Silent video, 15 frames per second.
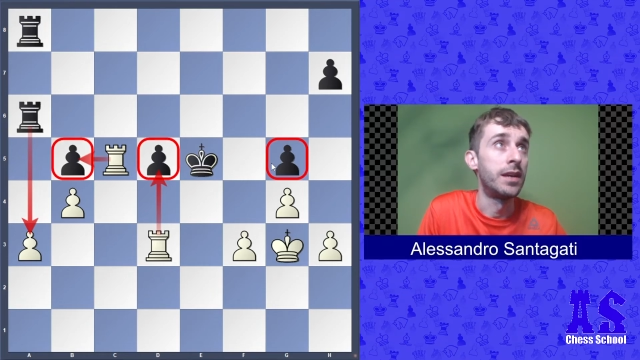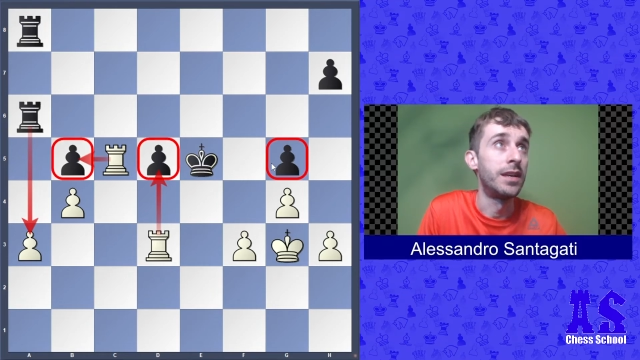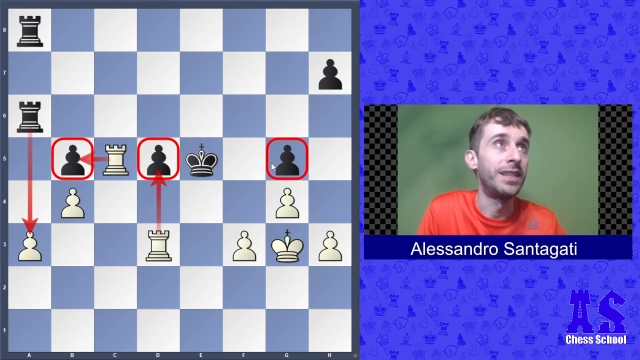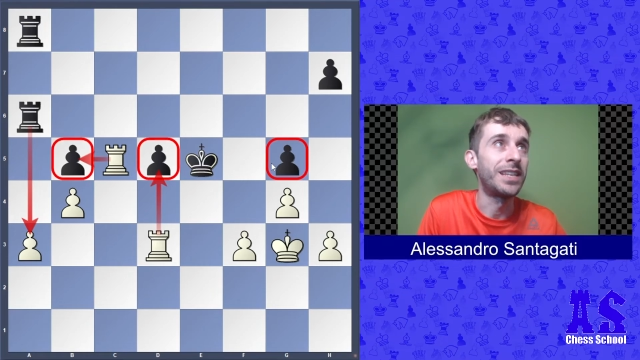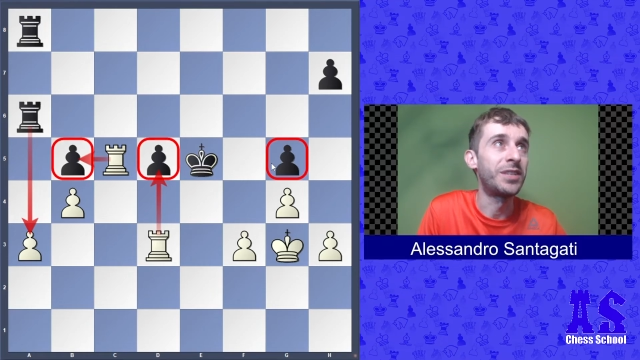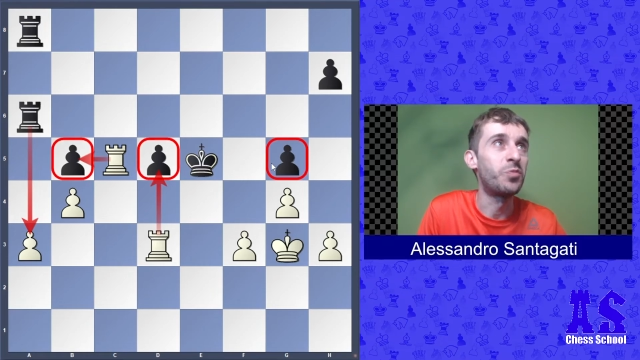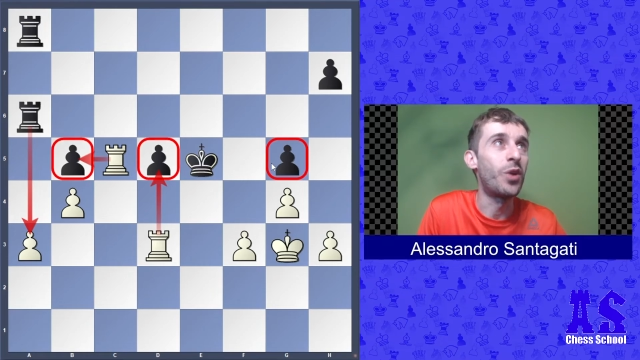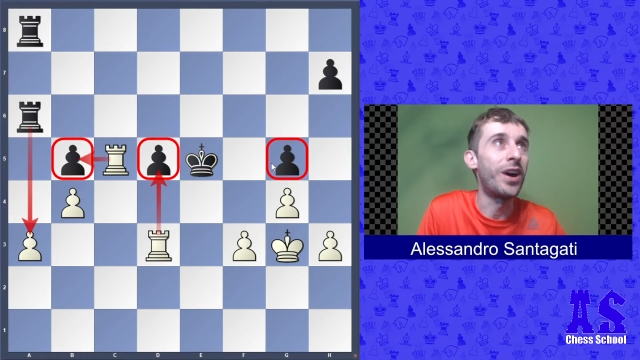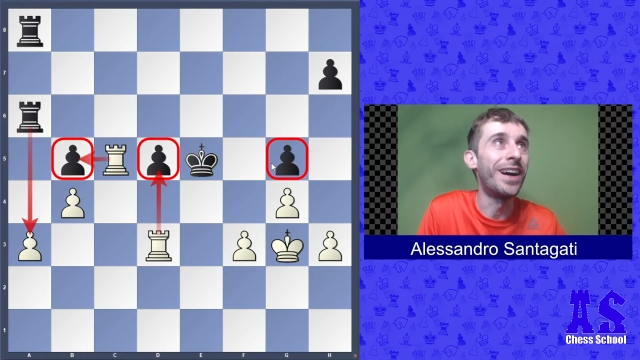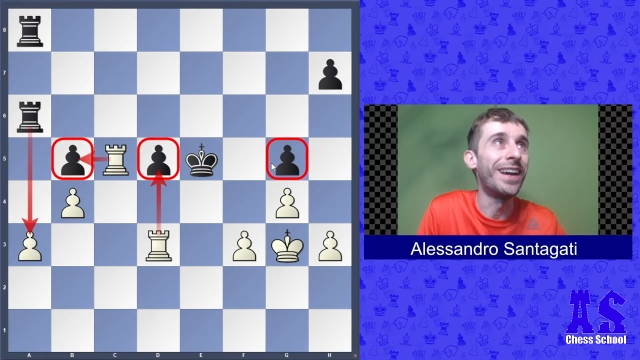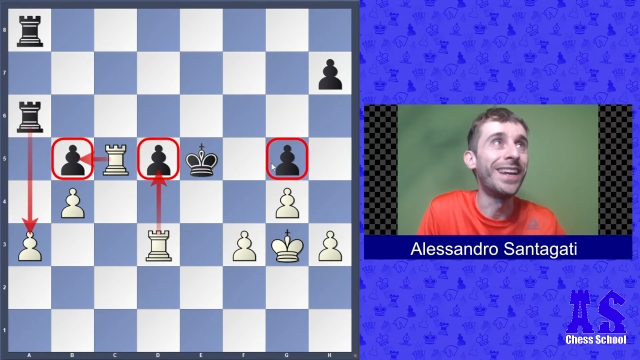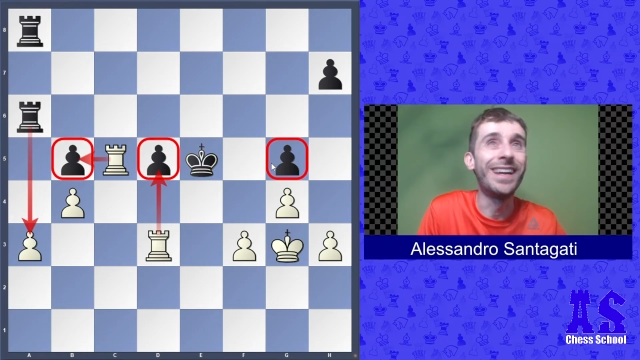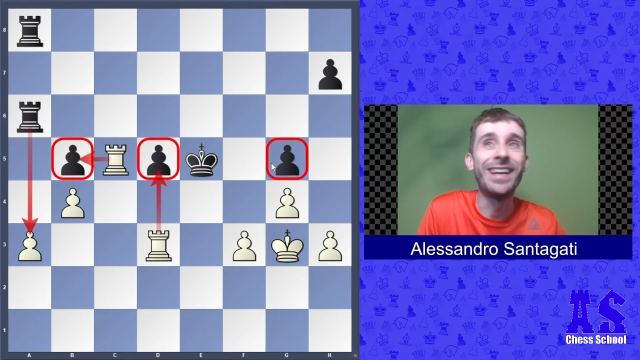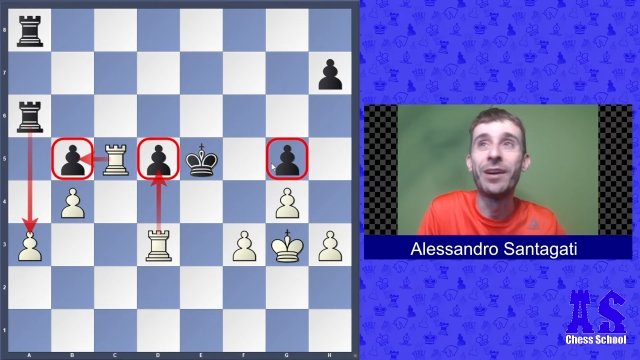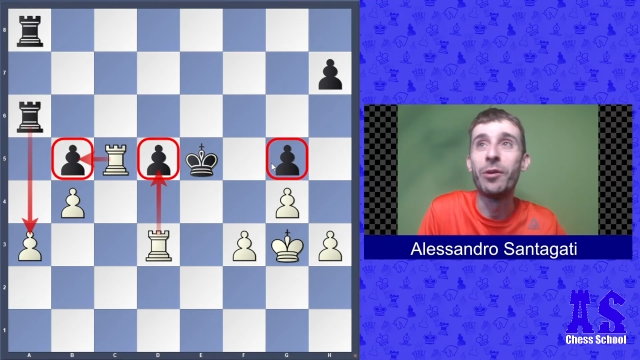That's
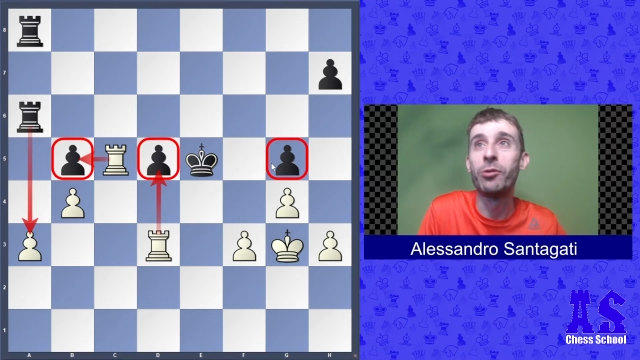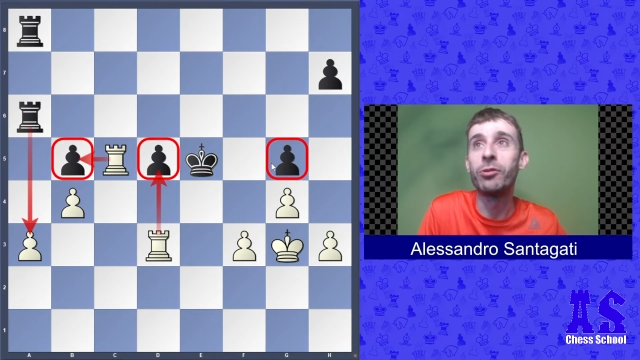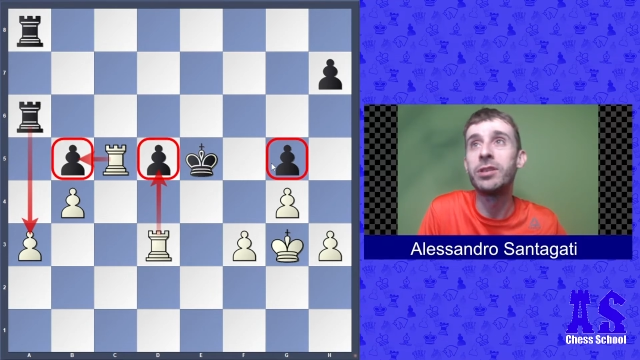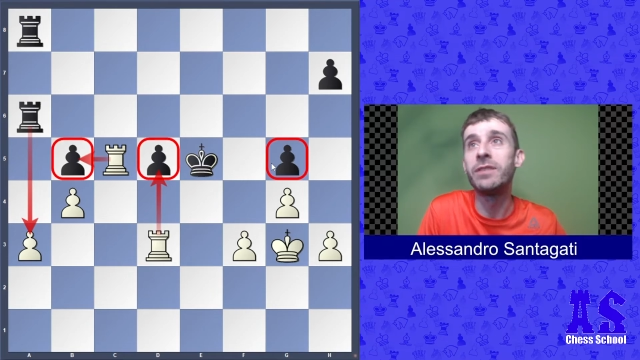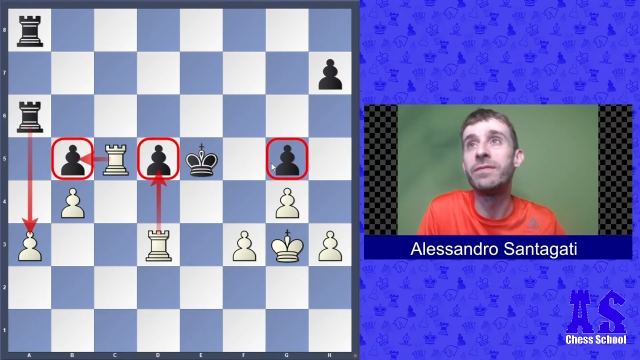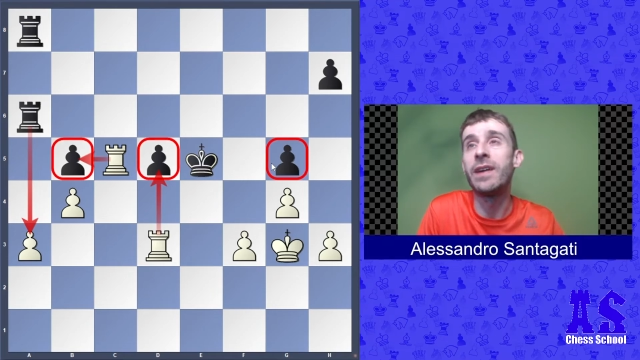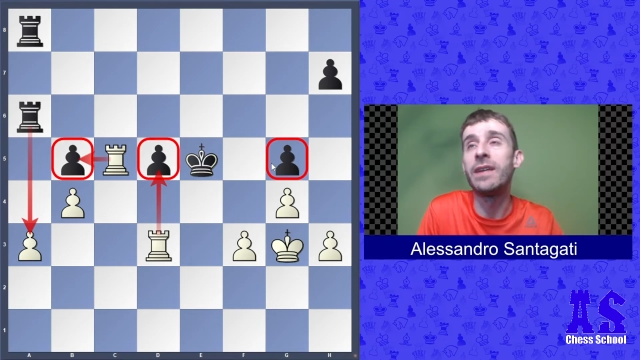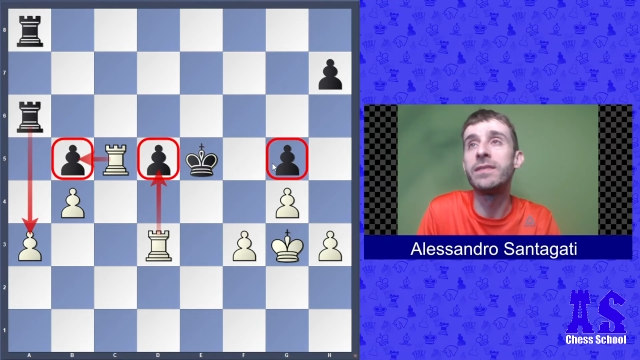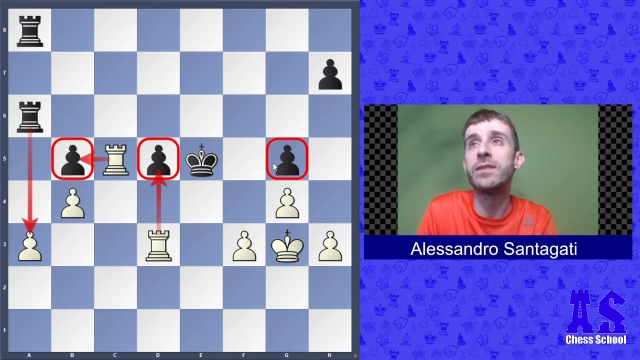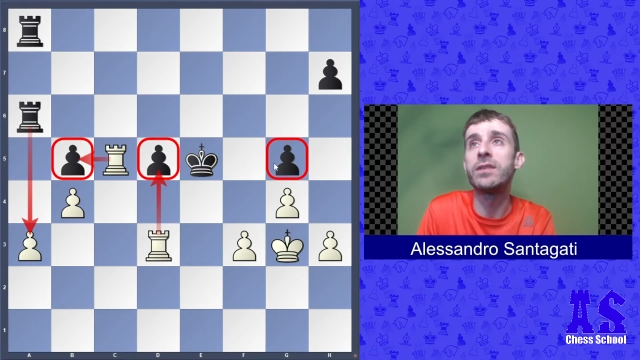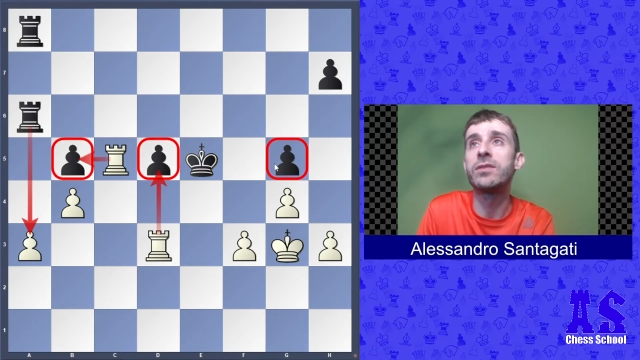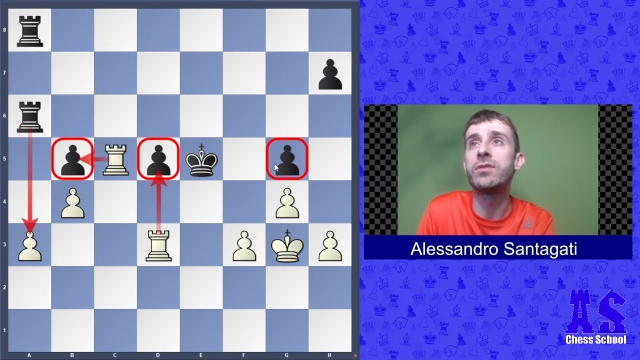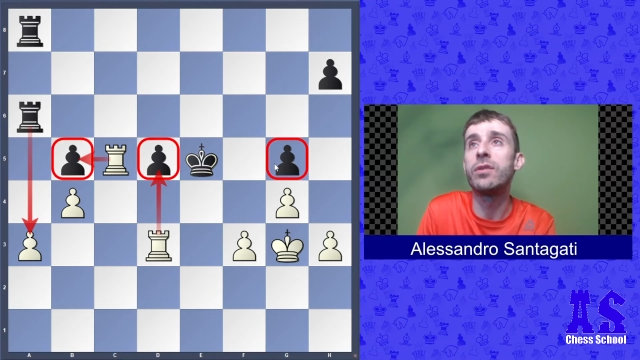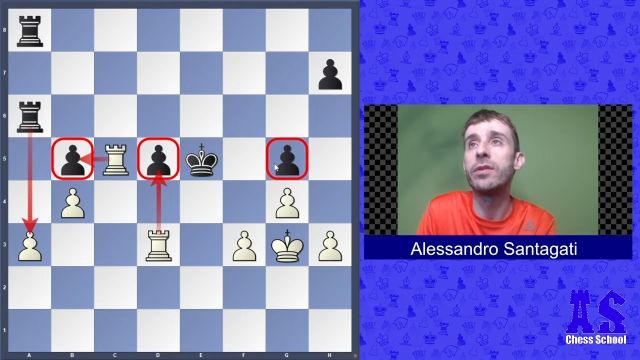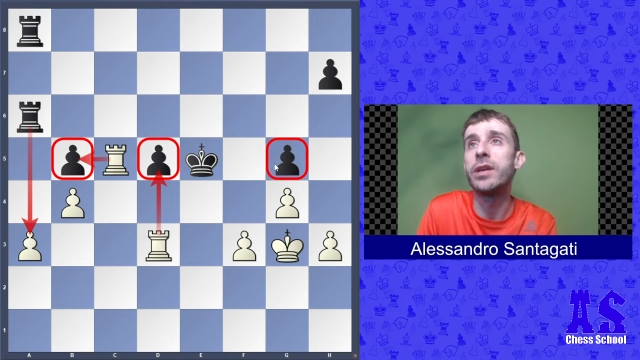why rook c5 is so
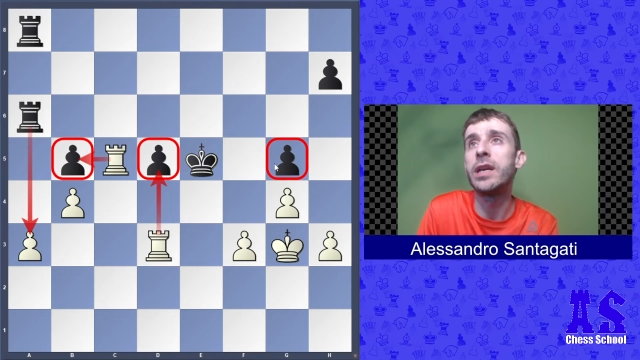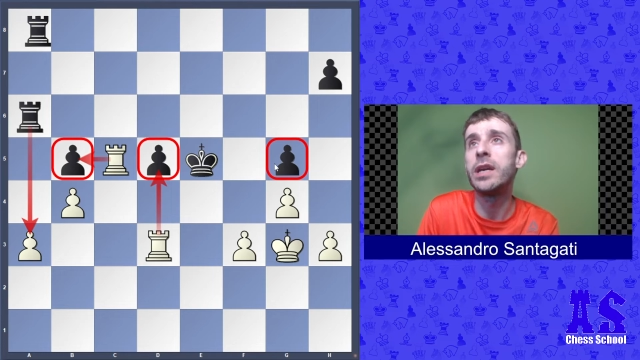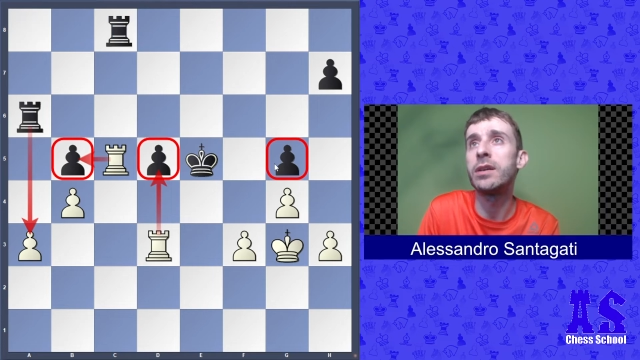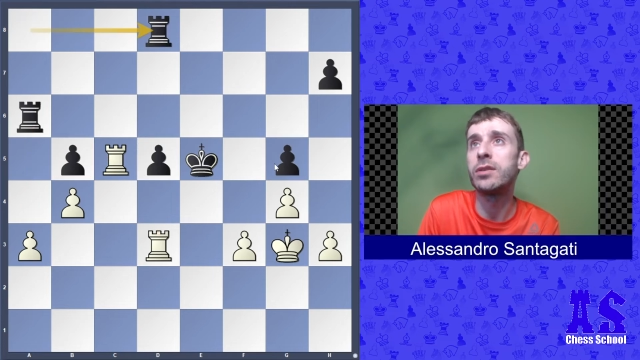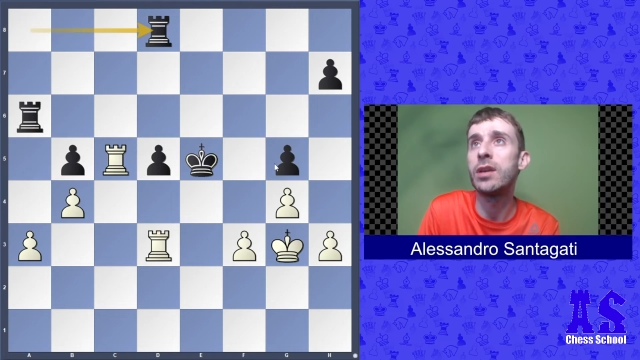strong here,